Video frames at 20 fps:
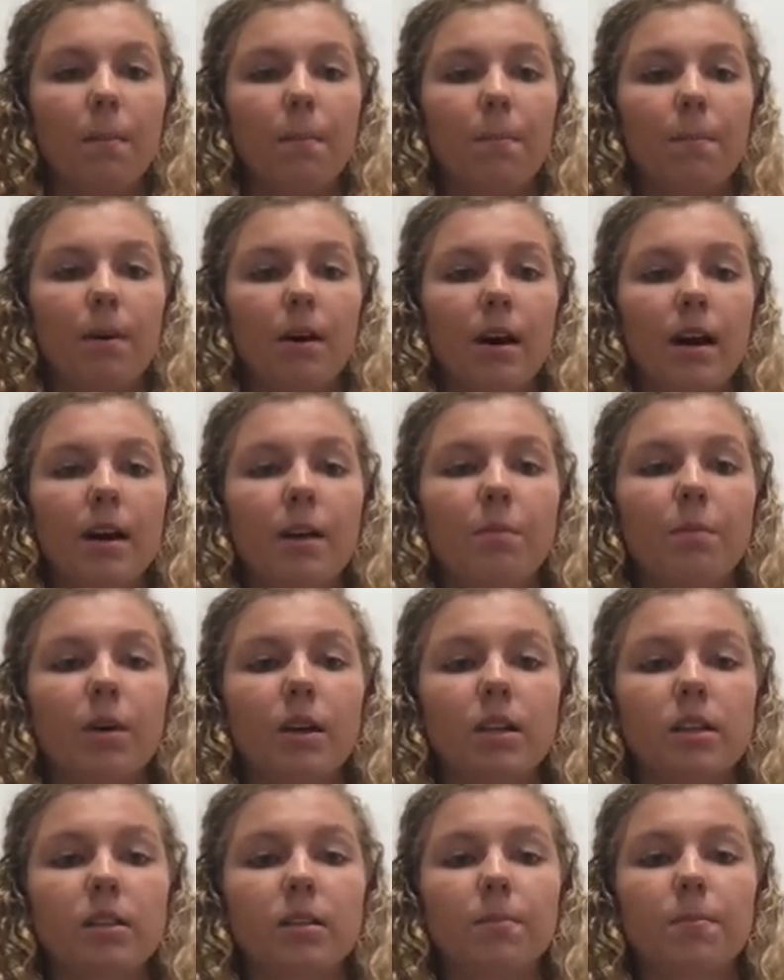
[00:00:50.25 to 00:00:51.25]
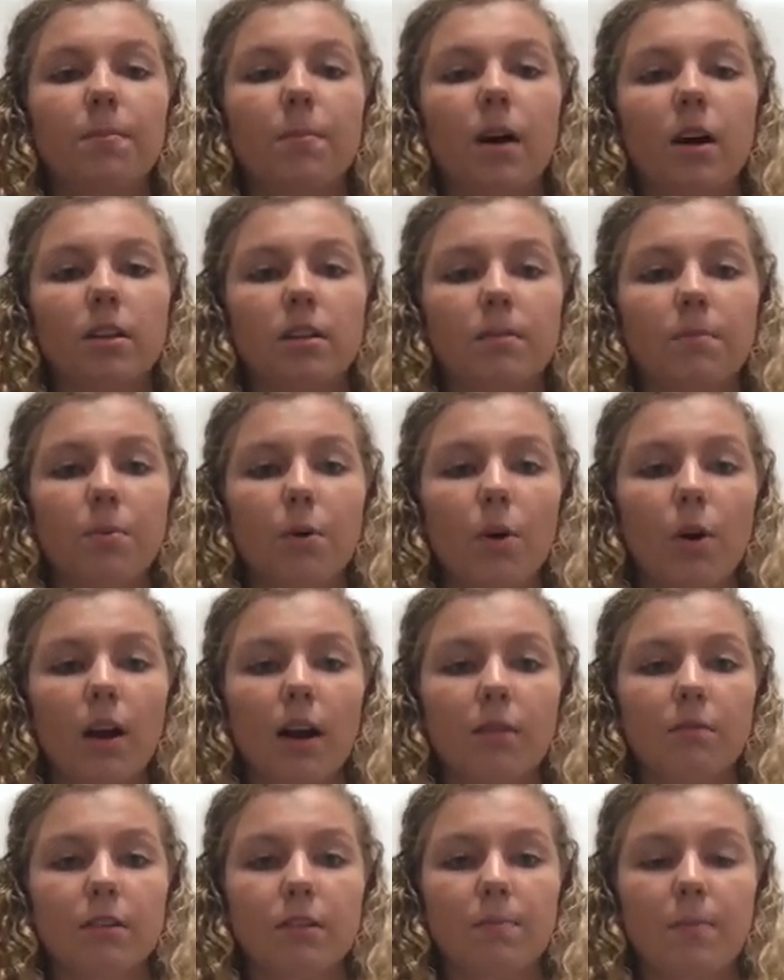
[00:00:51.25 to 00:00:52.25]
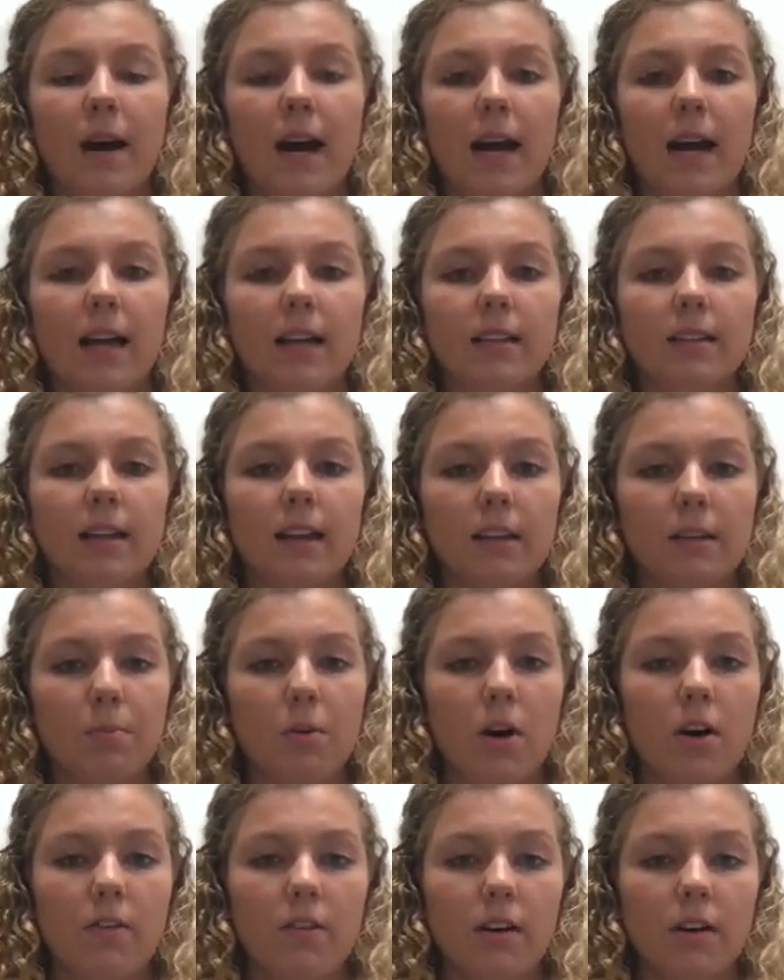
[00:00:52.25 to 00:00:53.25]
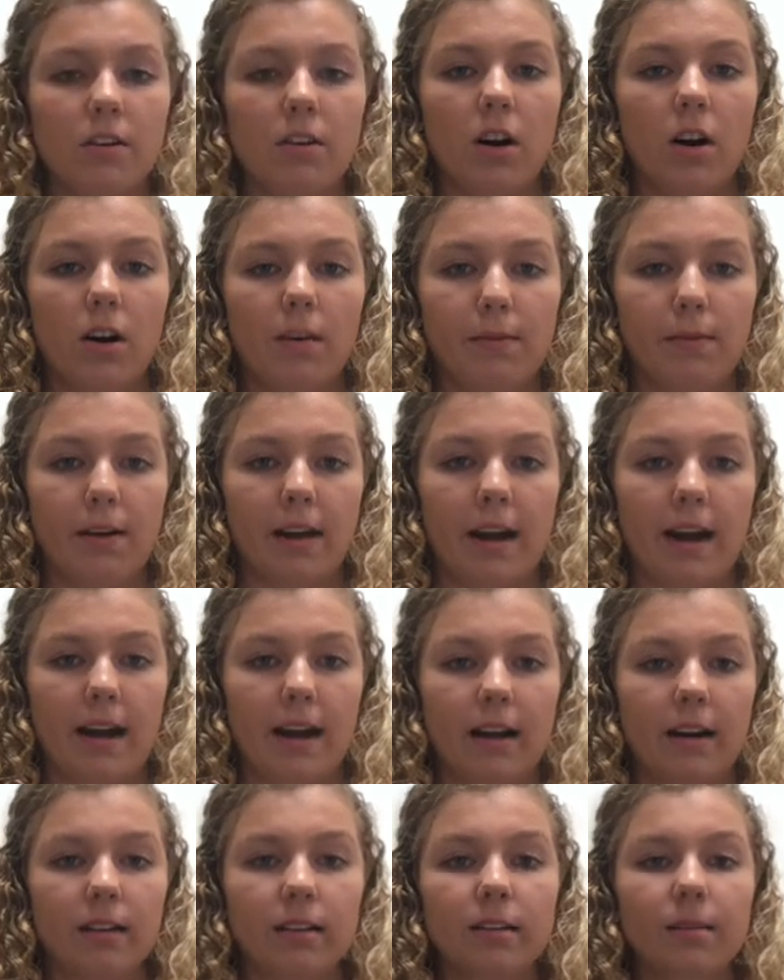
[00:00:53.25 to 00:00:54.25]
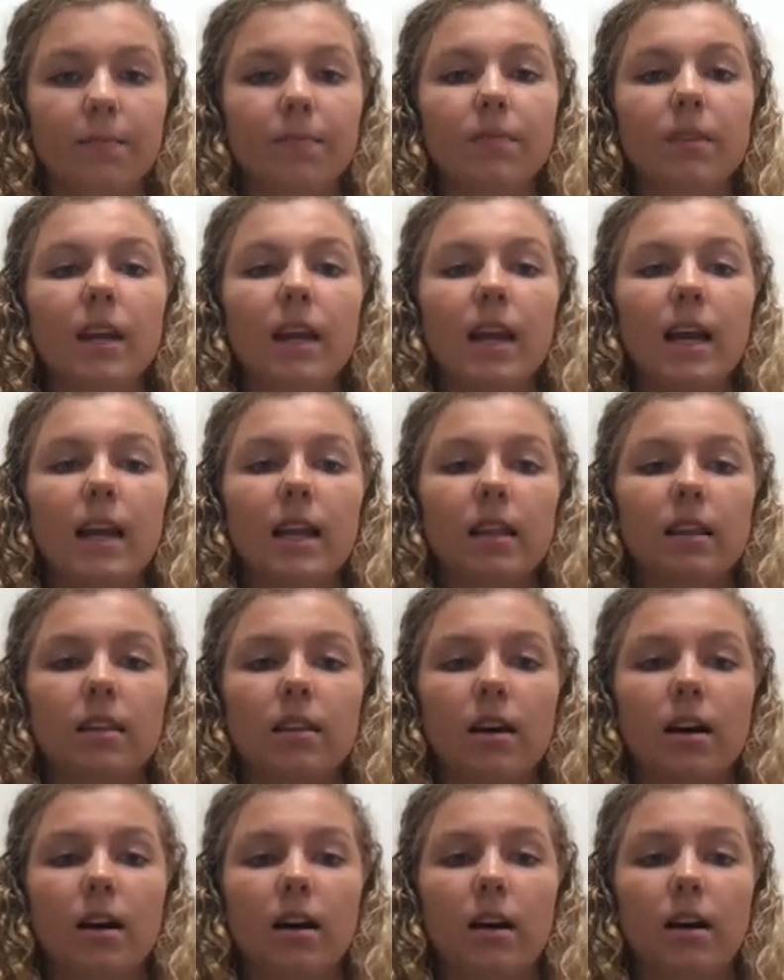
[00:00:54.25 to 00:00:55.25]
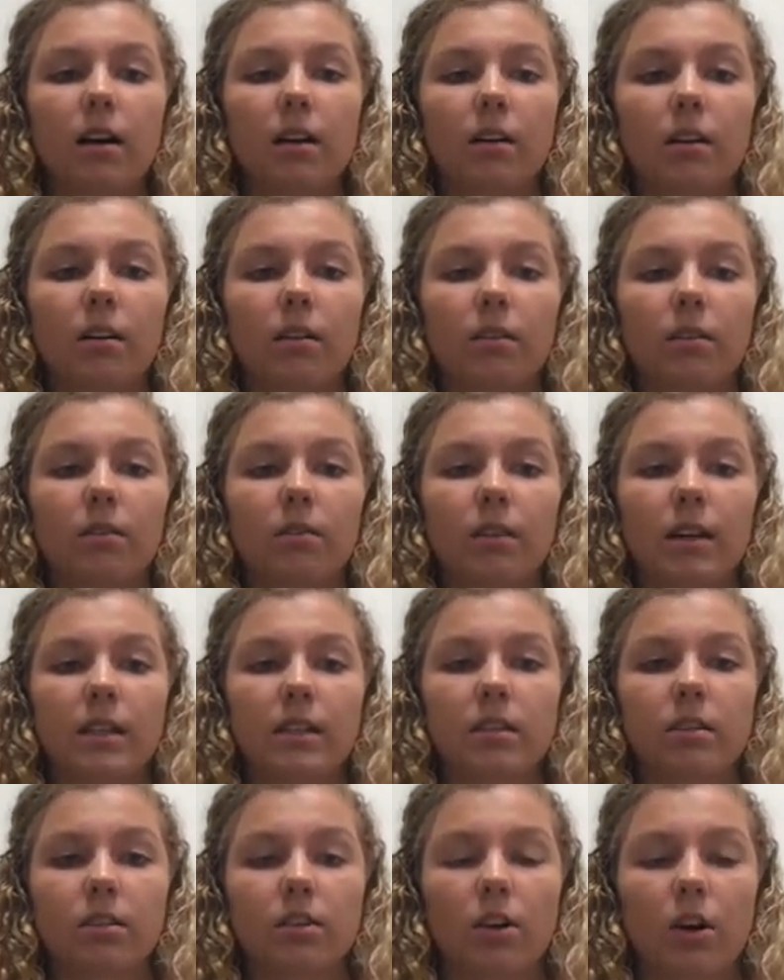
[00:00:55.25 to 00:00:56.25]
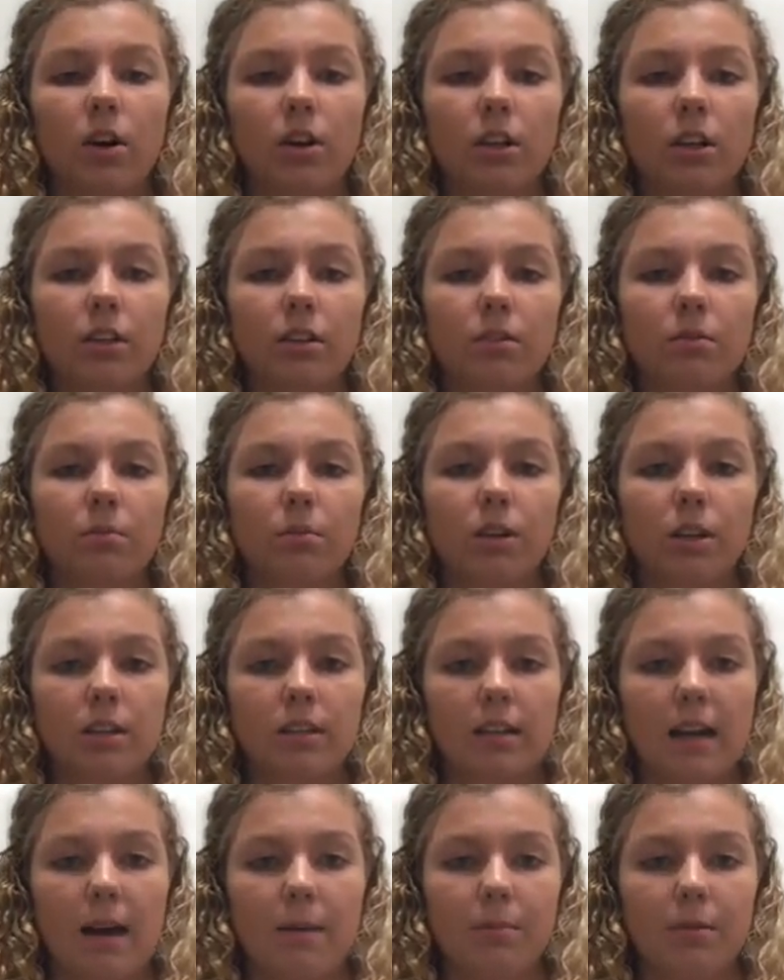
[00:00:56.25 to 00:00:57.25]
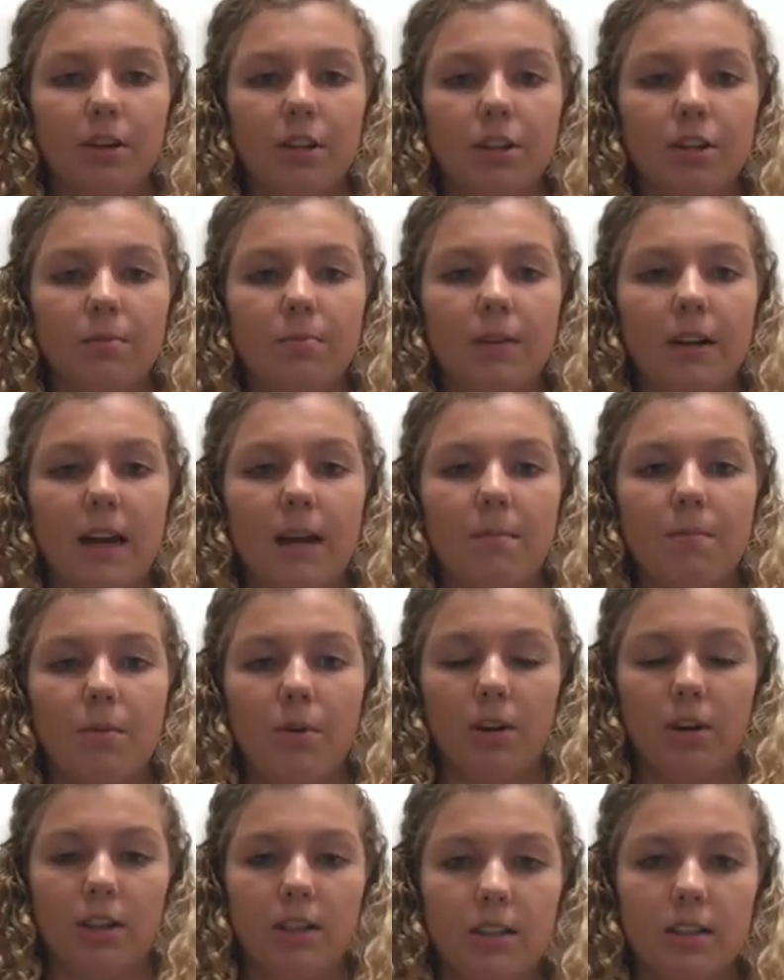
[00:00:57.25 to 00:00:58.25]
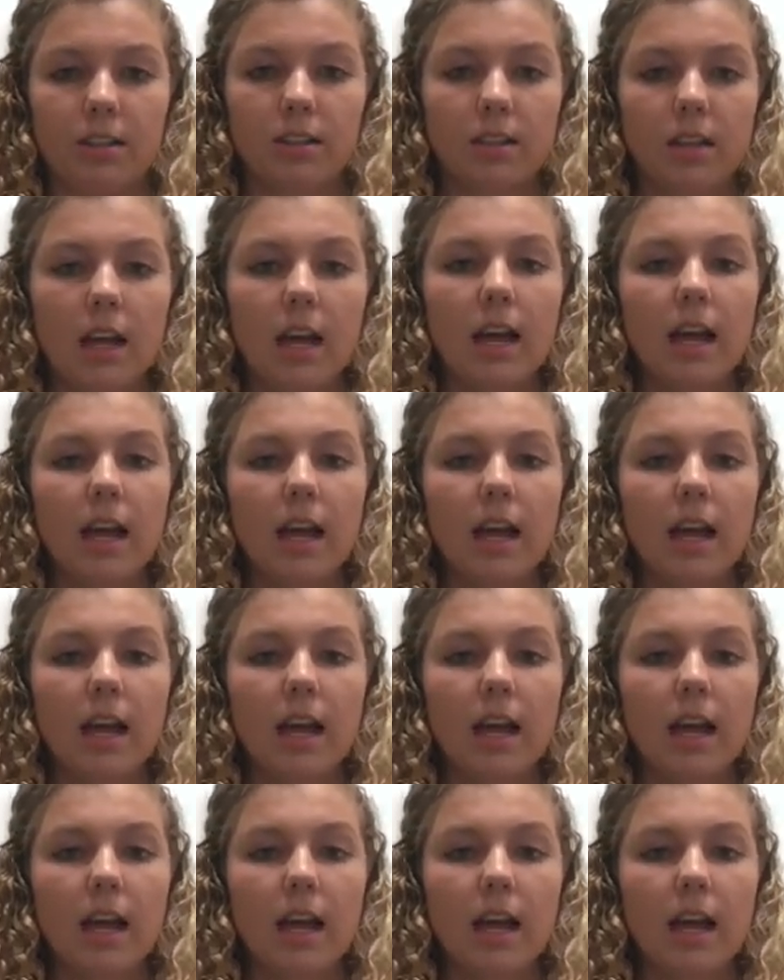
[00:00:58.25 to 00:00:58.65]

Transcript: But once the Boston Port Act was passed as part of the Intolerable Acts, the reasons the colonies were established became pointless.